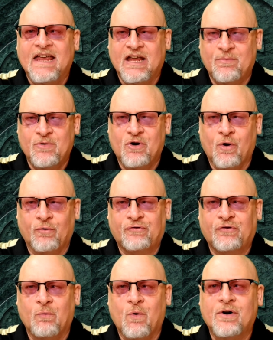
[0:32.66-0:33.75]
I am your
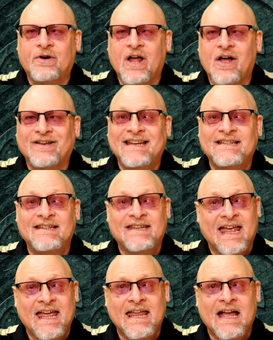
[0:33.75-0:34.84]
host, the Water Dog, and
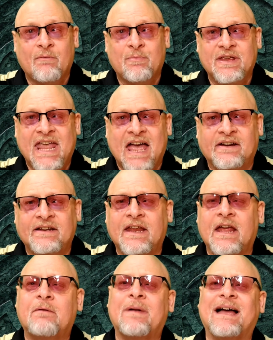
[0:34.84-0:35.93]
today I will be counting
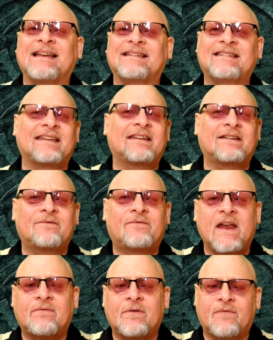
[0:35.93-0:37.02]
down my 10
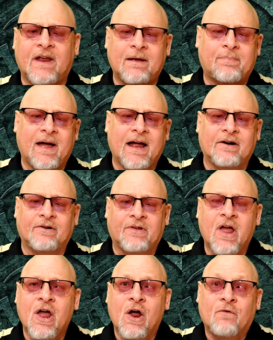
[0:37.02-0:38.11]
favorite
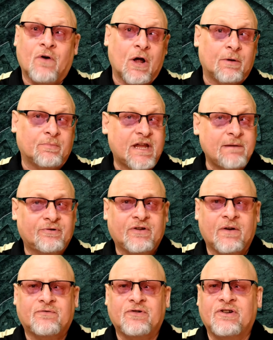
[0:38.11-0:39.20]
vampires from Keepers
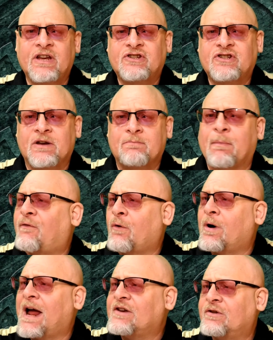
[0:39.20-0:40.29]
of Tradition. But
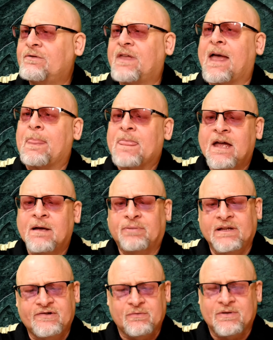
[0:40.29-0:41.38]
before I do that,
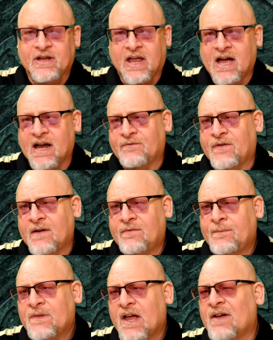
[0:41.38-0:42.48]
please do me the kind
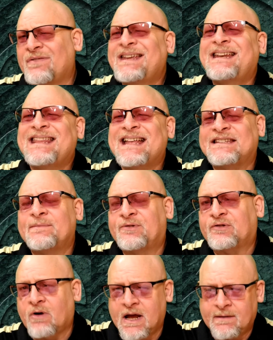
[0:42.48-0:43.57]
favor of hitting that
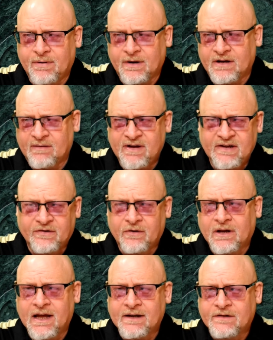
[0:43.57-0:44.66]
subscribe button. It means a
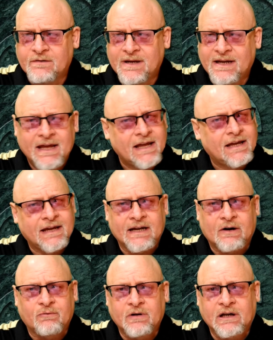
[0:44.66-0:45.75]
whole lot to me
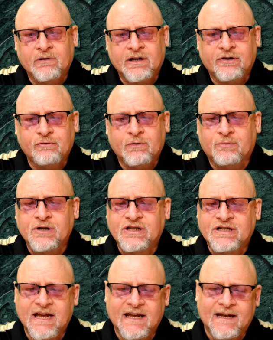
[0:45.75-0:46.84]
and I really do
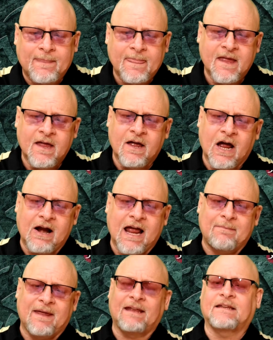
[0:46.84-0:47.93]
appreciate it. All
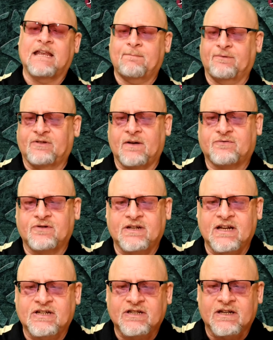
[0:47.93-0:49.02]
right, man, Keepers of
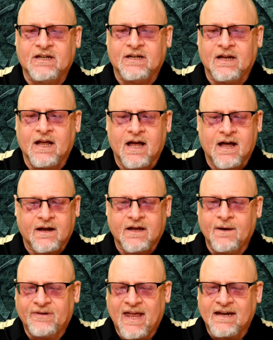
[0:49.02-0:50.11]
Tradition
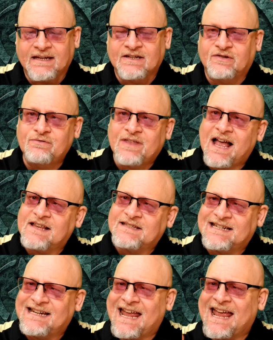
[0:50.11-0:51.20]
comes out in
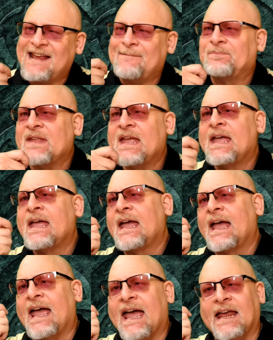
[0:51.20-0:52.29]
2008
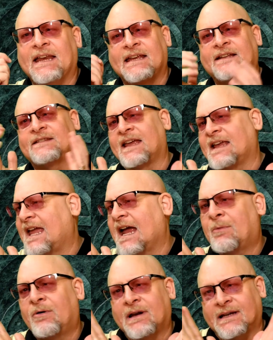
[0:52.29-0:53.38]
and it's a
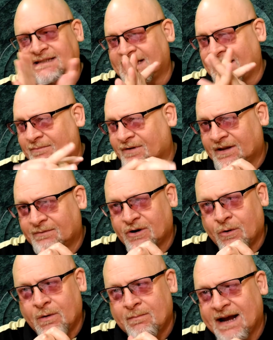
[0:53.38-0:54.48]
Camarilla set, brother. We're
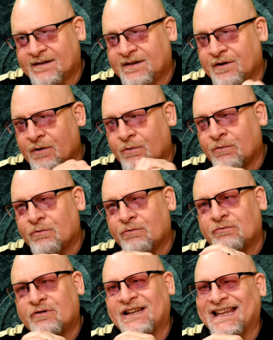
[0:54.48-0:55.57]
going back to the
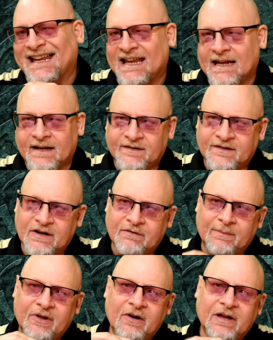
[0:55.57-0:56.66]
old clans. You know what
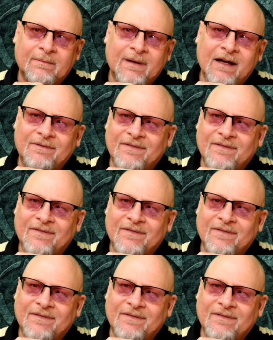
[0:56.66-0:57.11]
I'm talking about?